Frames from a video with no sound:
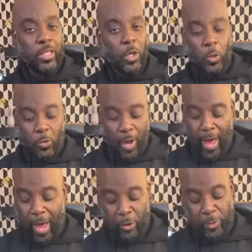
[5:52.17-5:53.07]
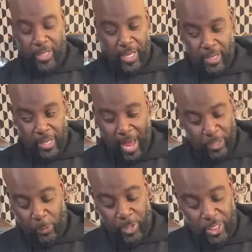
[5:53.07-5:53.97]
So how do we get, how
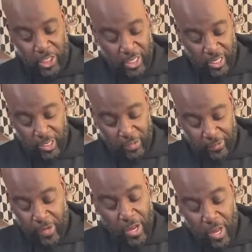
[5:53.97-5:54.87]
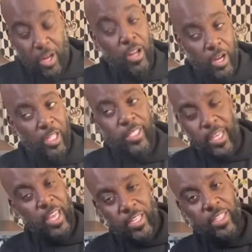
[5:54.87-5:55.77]
do we achieve a
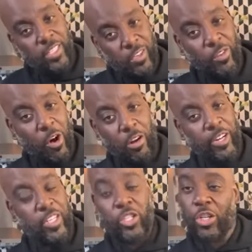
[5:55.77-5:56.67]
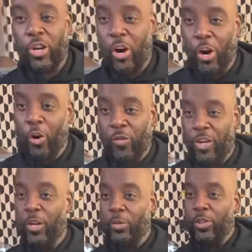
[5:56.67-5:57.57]
tinge of orange
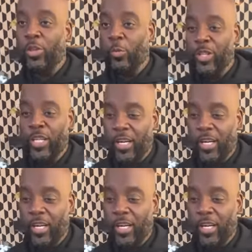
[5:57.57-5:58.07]
overnote? We